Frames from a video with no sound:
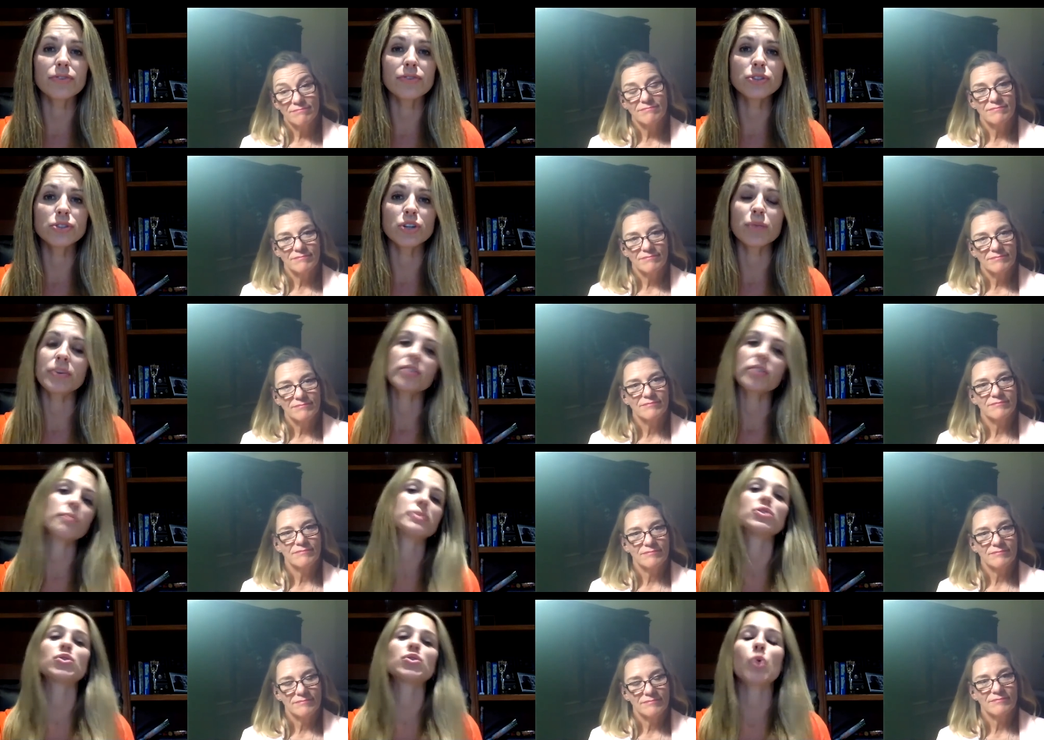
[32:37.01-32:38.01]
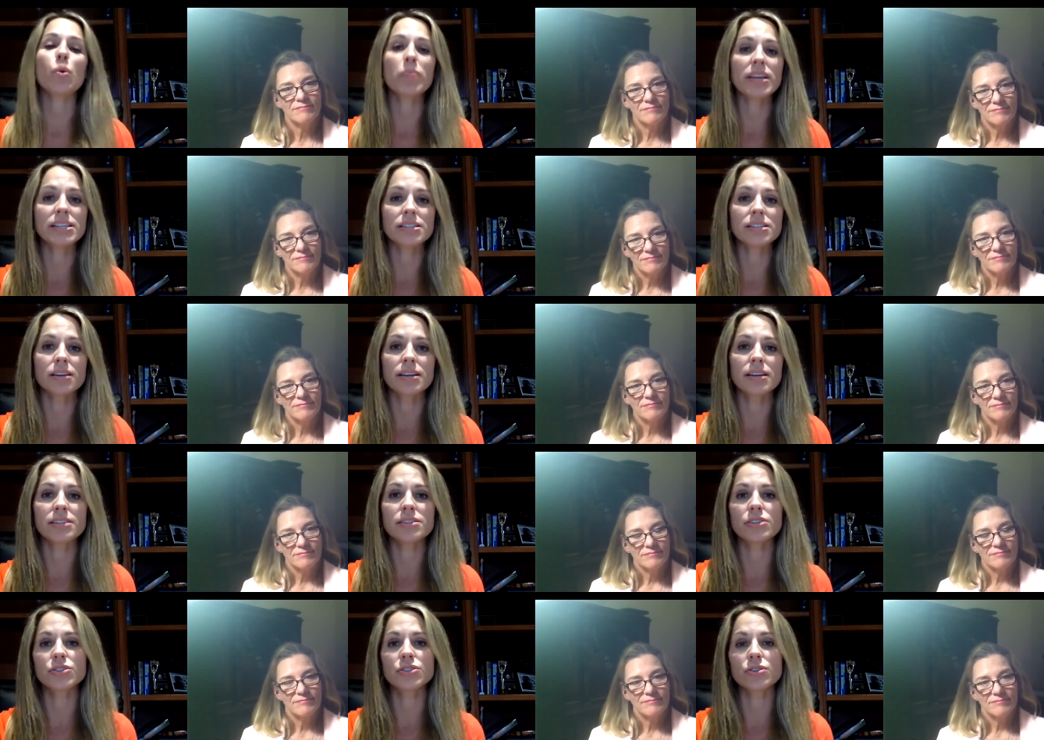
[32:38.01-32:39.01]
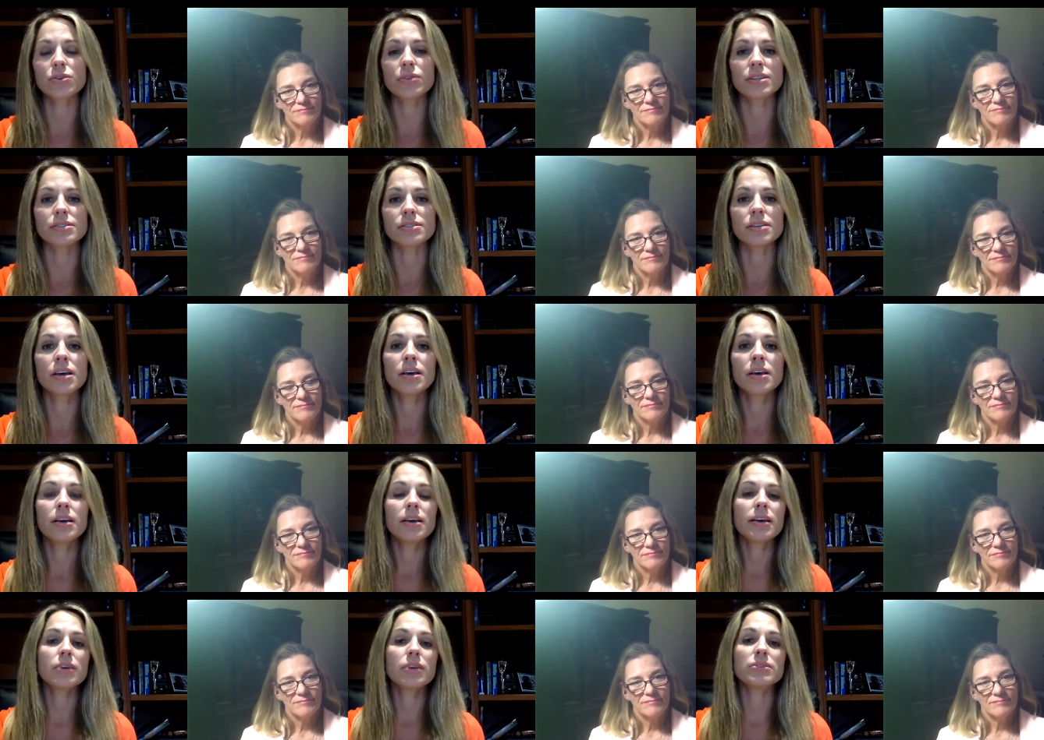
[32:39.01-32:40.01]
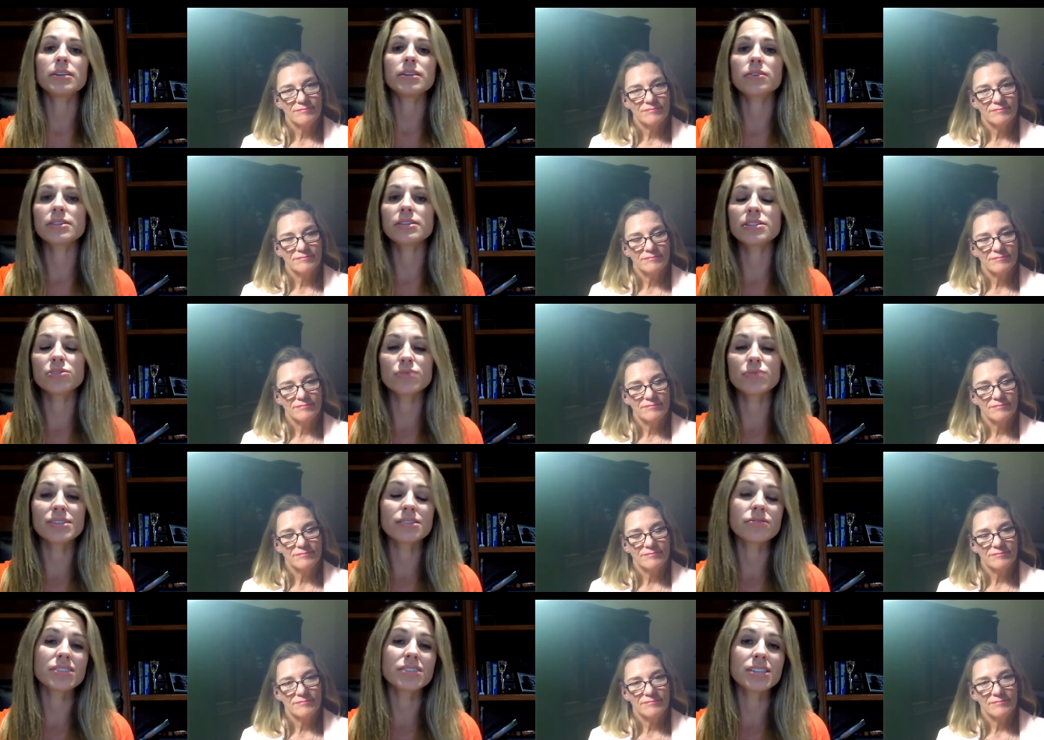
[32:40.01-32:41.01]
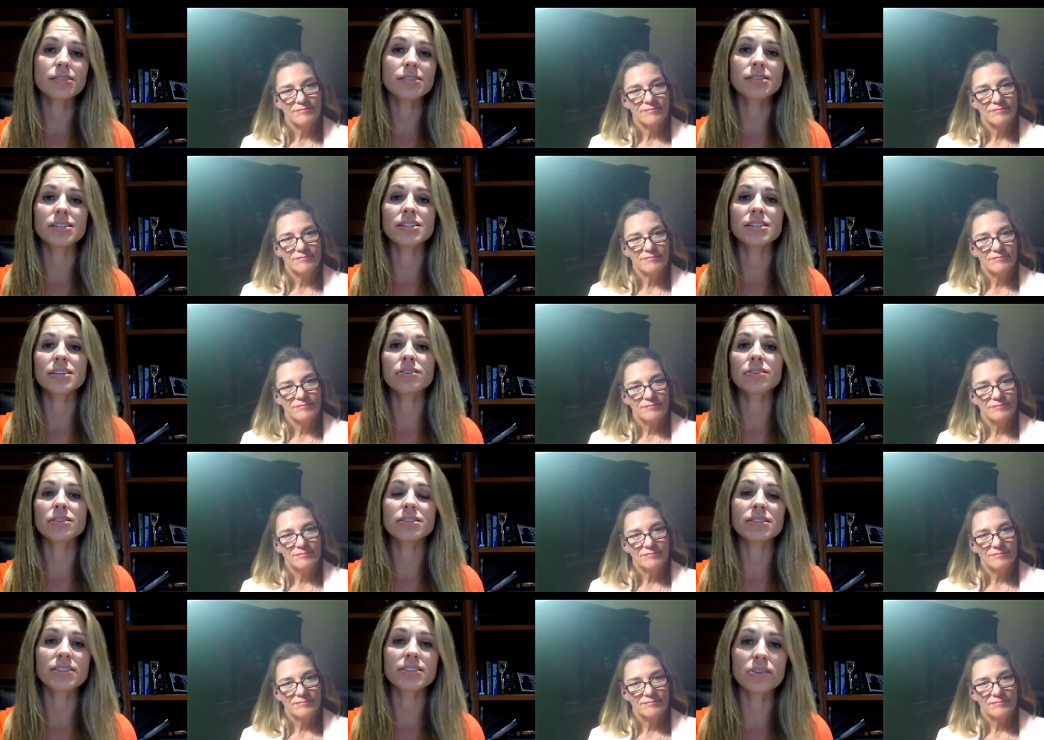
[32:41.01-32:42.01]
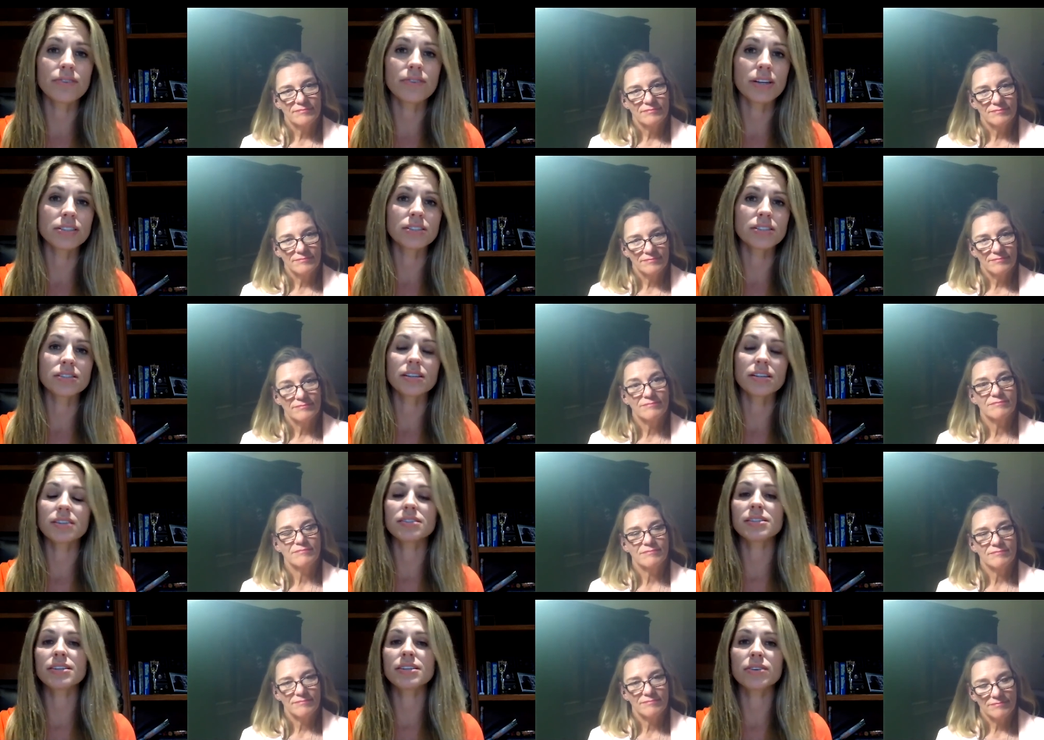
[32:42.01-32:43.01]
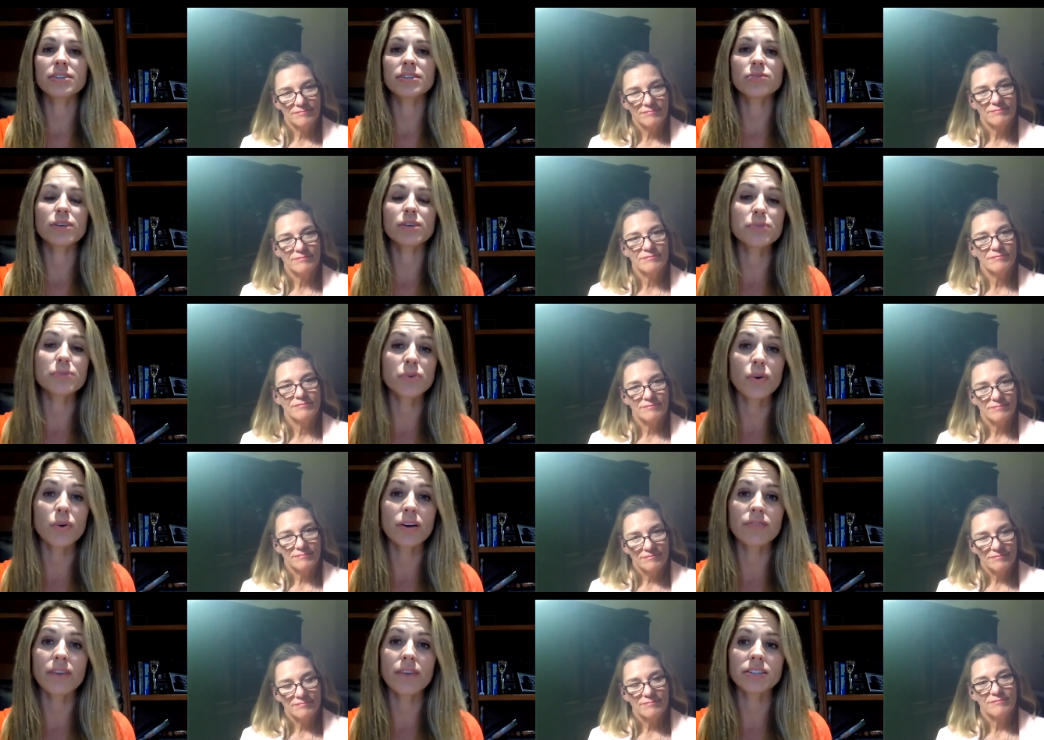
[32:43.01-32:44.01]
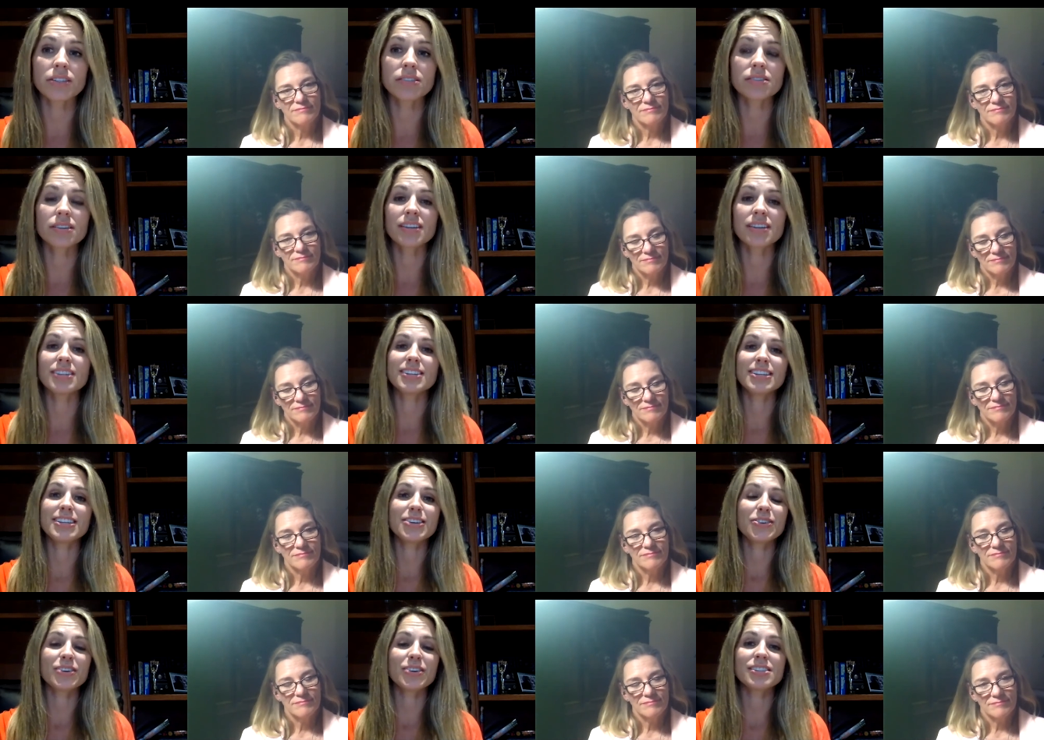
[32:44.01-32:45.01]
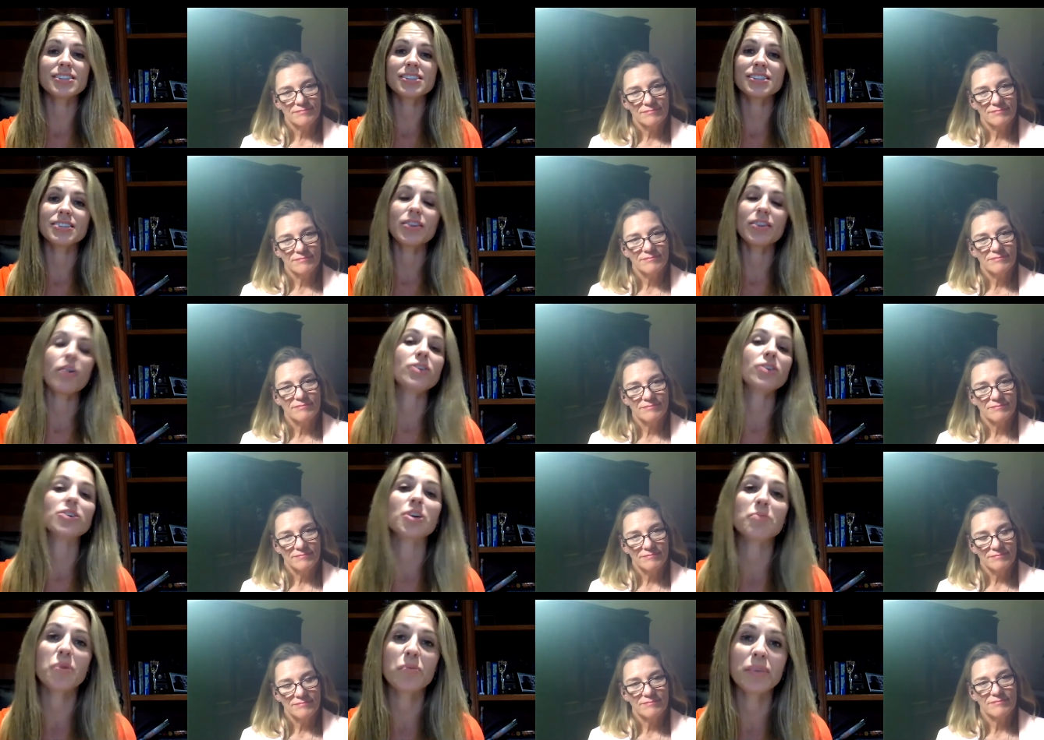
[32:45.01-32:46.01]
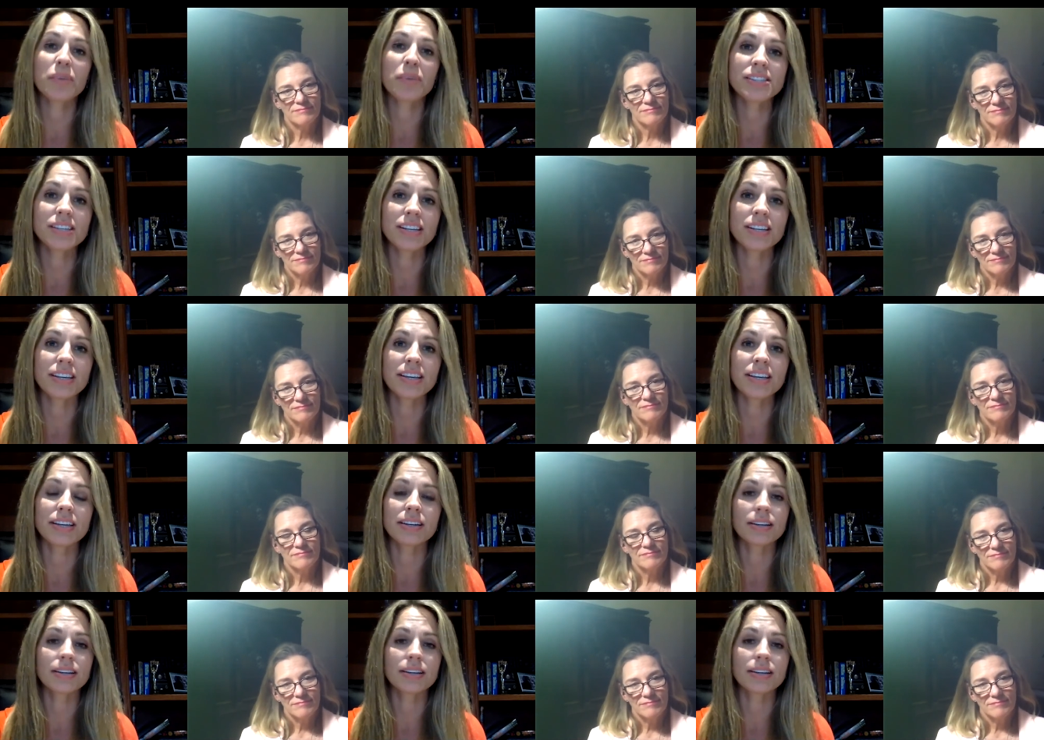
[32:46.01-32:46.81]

Speaker 1: I mean, there have been so many studies that show this, you know, decreases risk of SIDS, it decreases ear infections, it can decrease respiratory infections, it can decrease long-term obesity and,